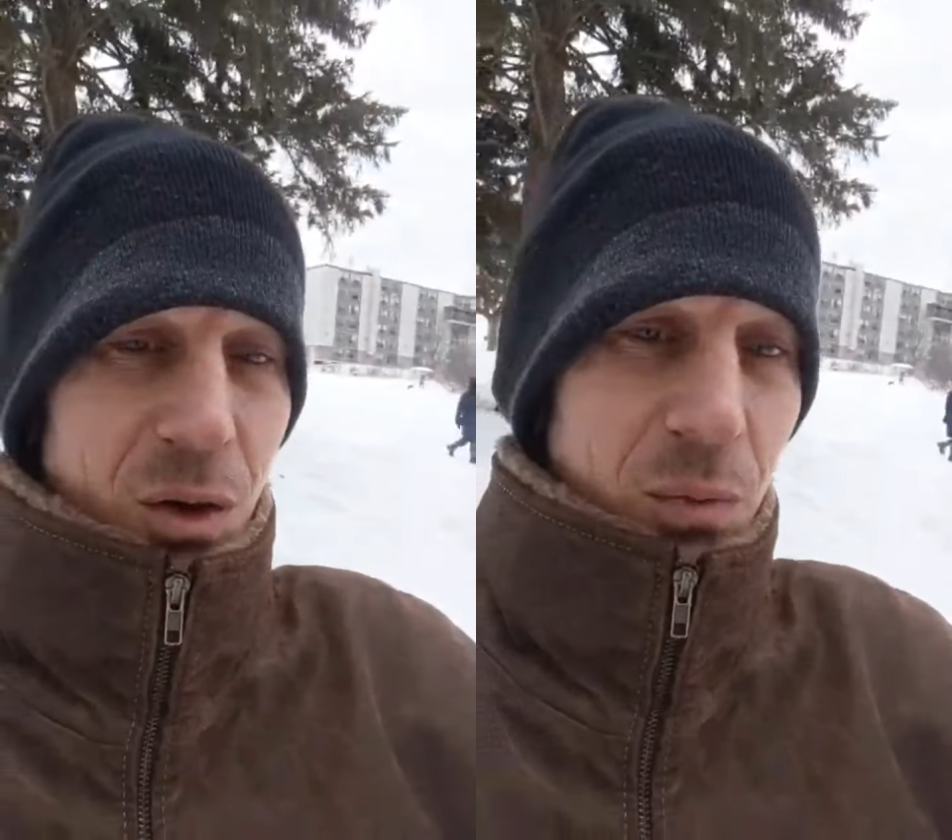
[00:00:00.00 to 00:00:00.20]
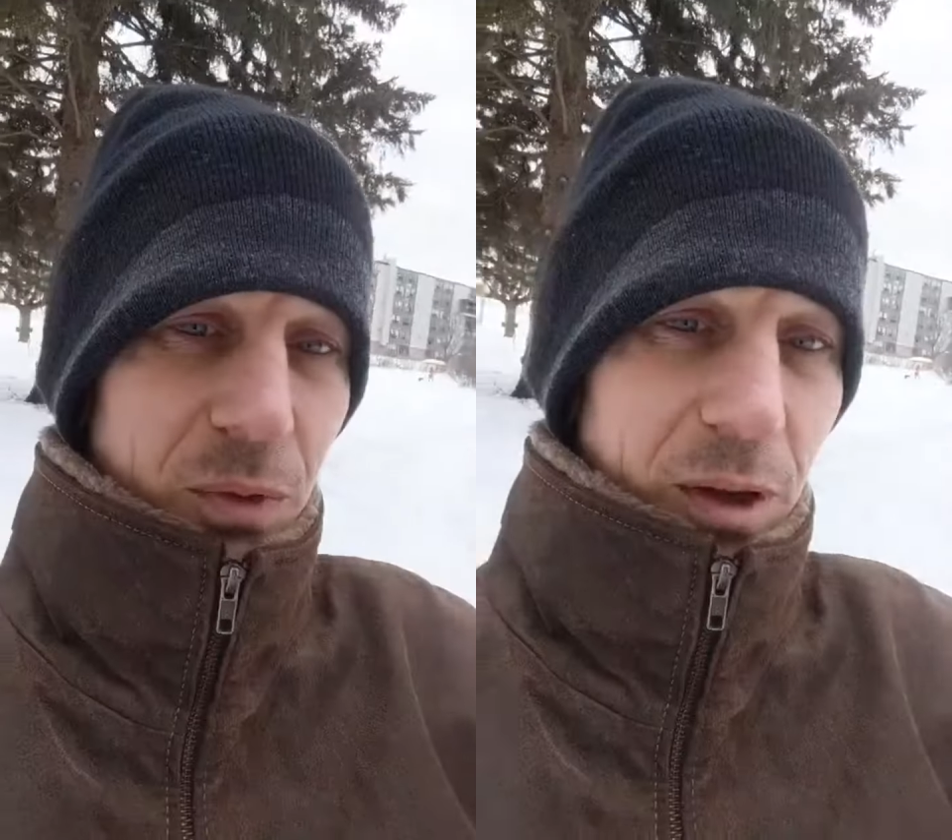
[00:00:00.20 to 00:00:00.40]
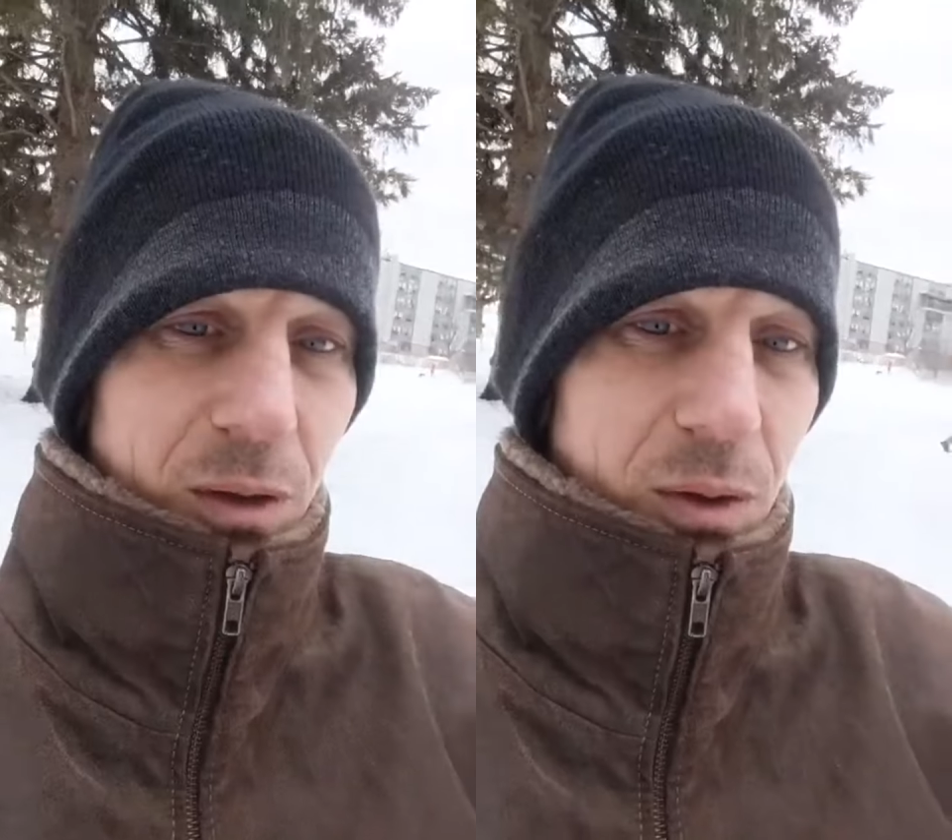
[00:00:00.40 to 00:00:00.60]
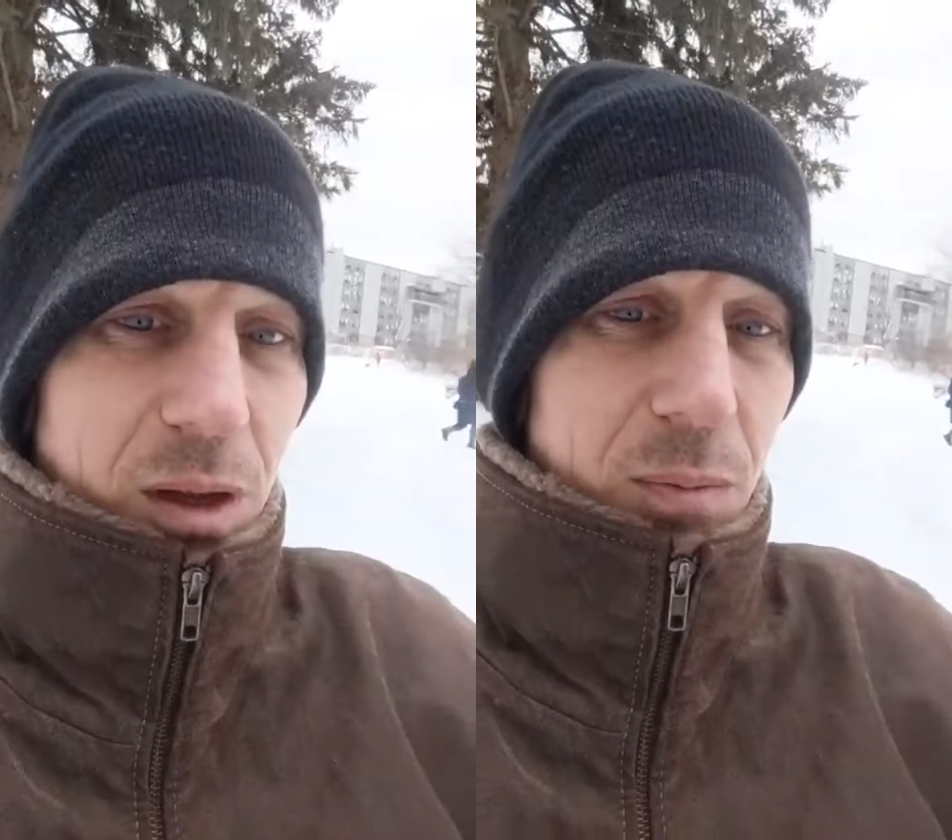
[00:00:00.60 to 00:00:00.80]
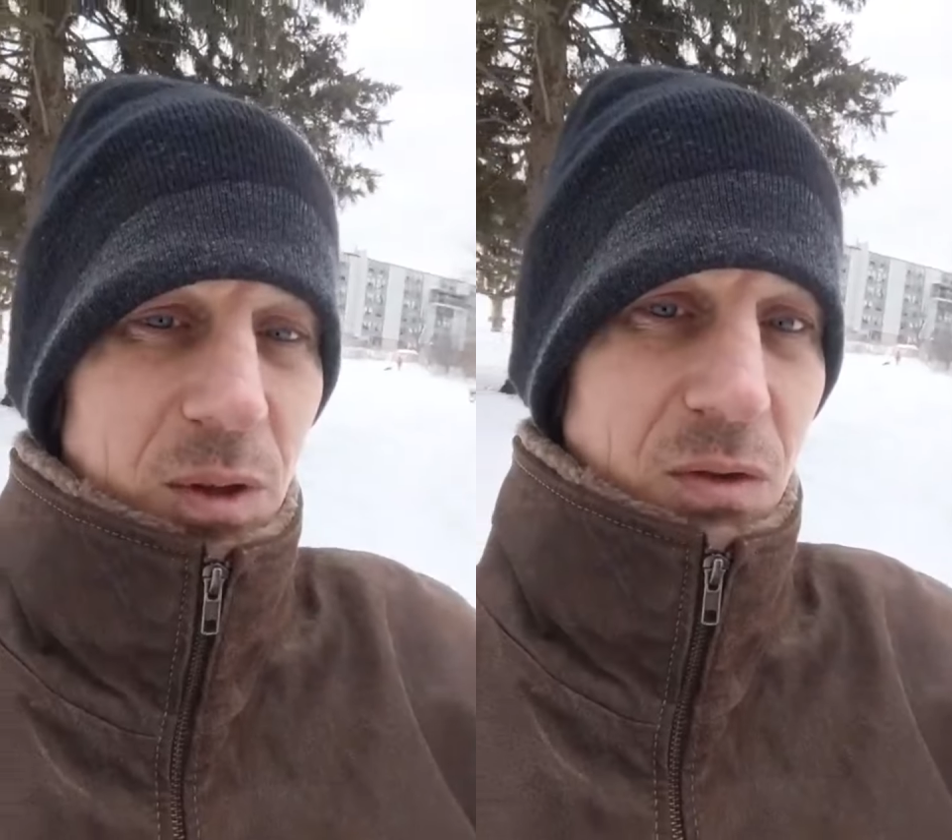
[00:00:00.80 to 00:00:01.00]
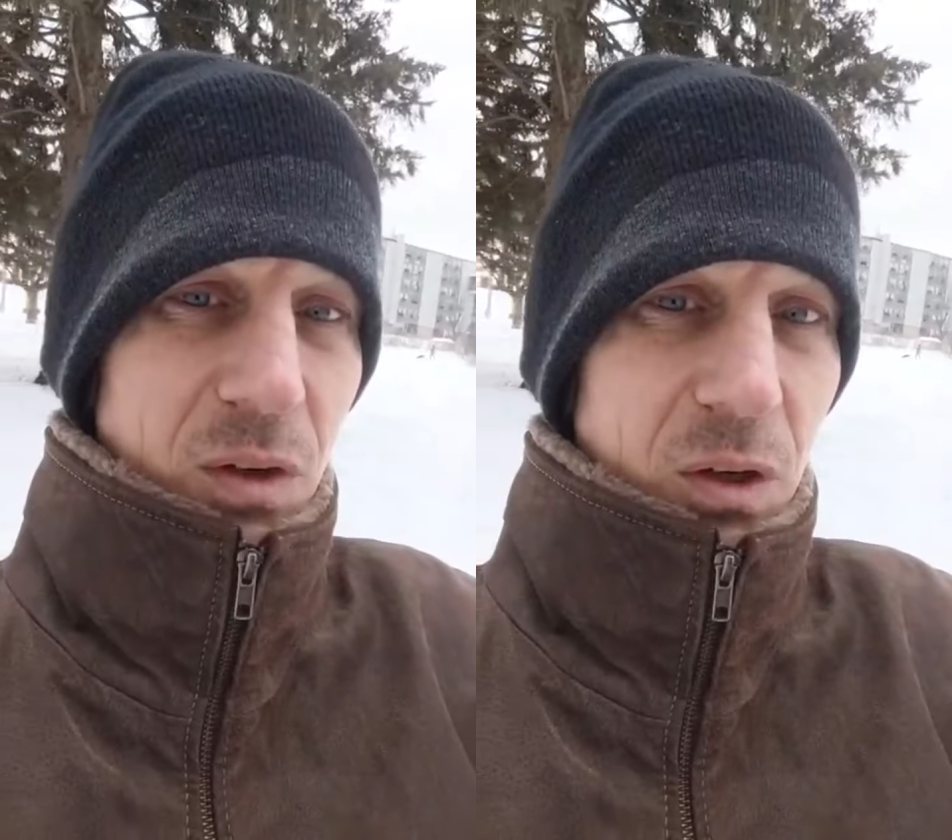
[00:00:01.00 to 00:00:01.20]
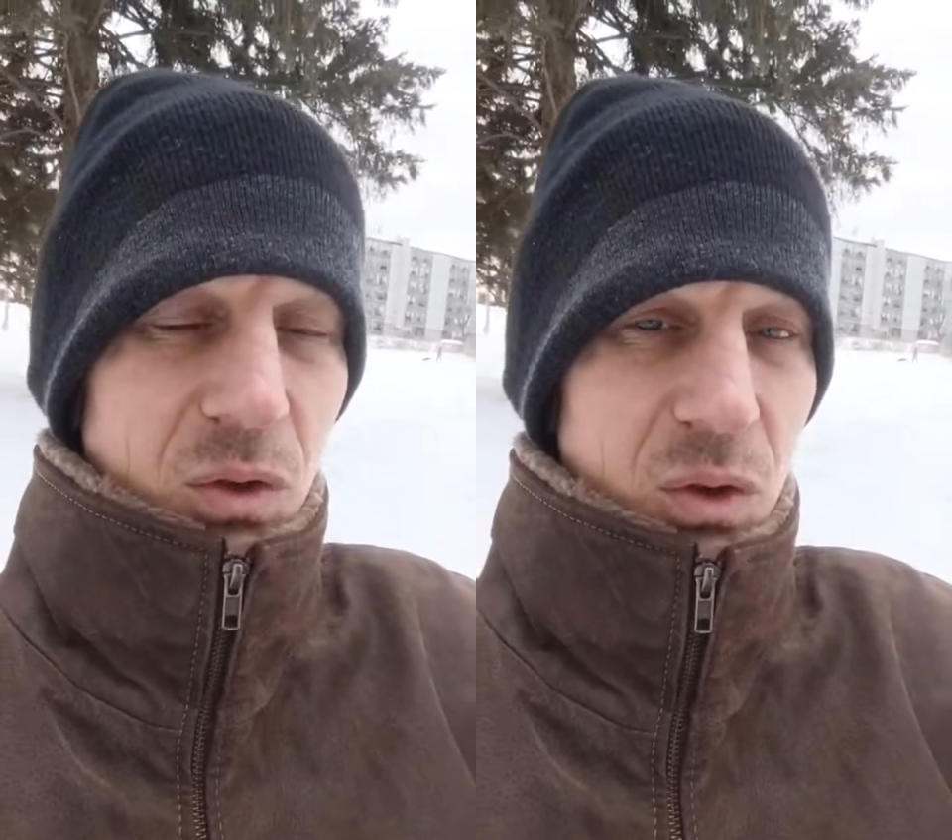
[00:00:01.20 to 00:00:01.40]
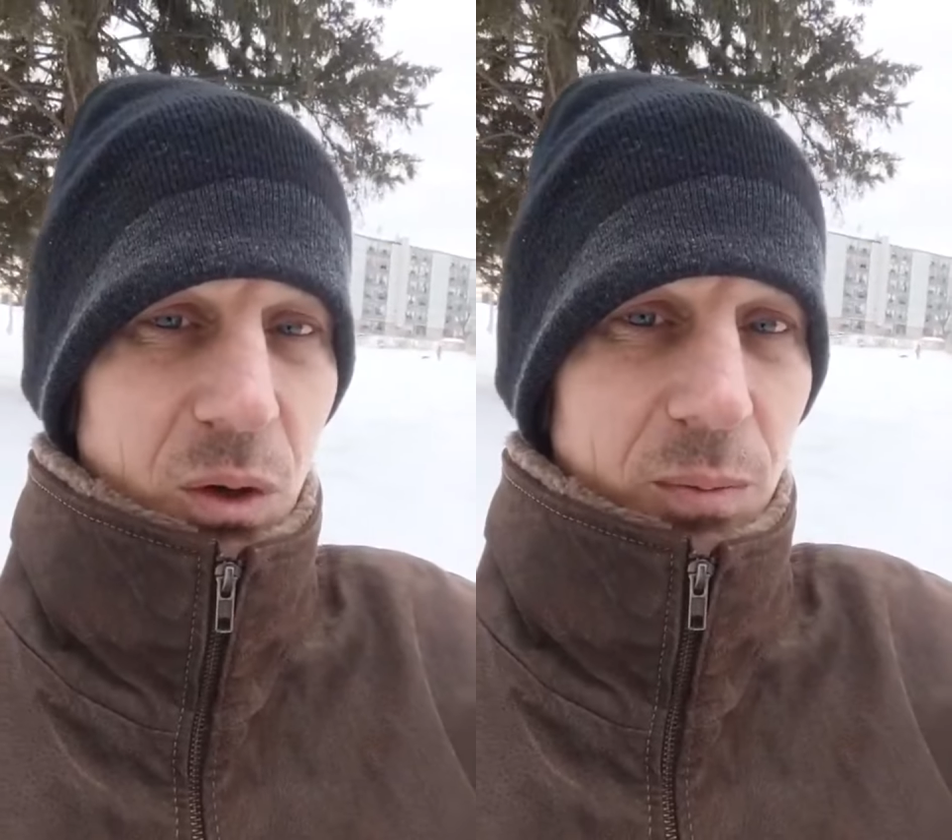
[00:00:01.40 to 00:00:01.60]
Hopefully I'll keep this video
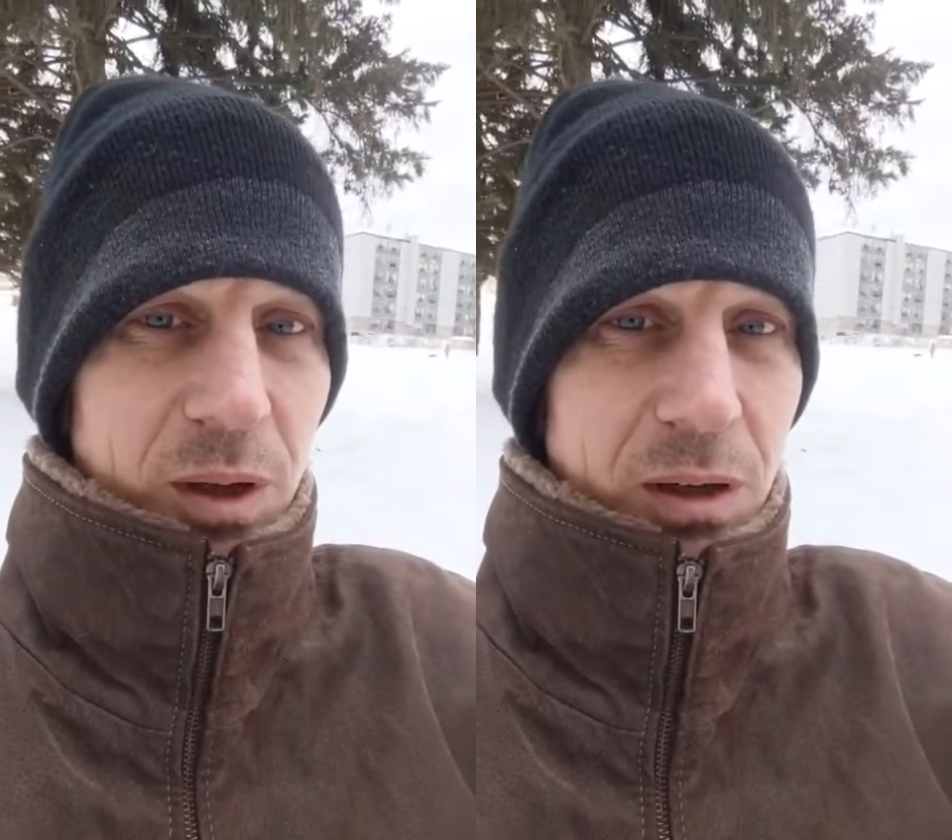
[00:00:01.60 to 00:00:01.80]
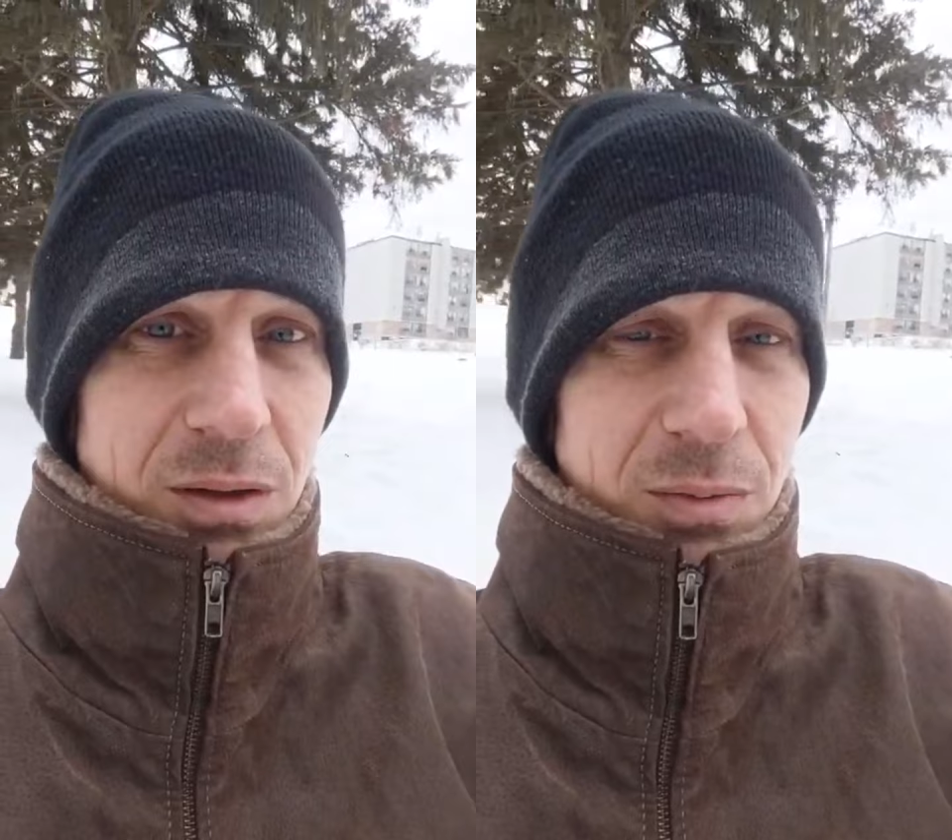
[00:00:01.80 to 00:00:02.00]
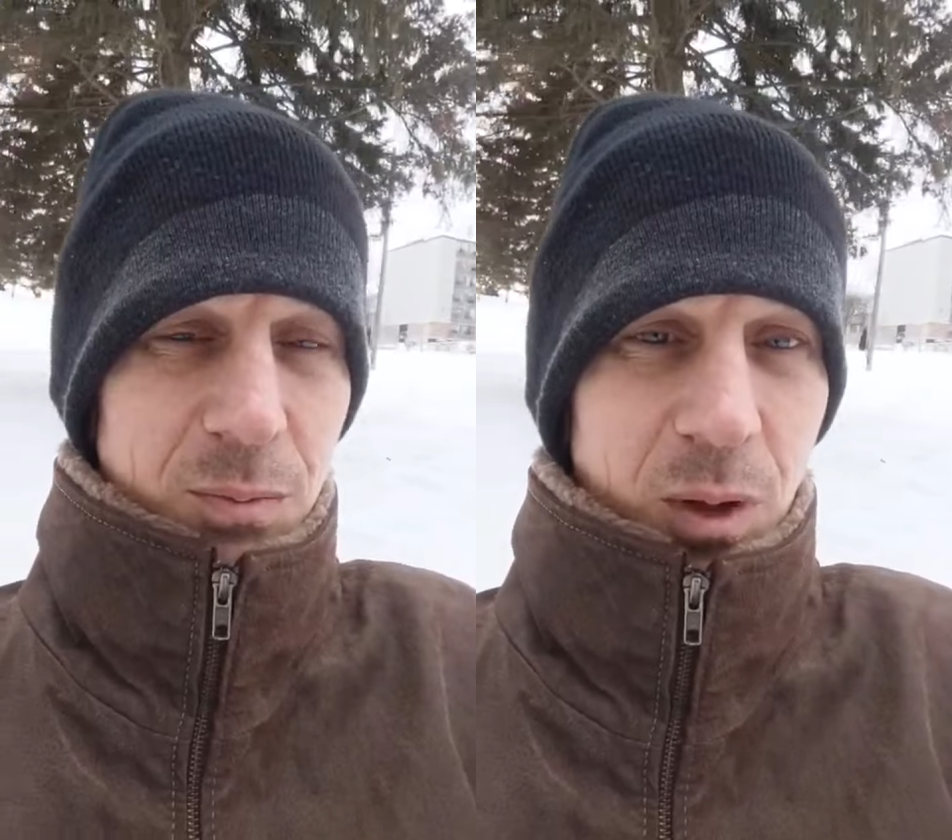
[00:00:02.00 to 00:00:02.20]
short because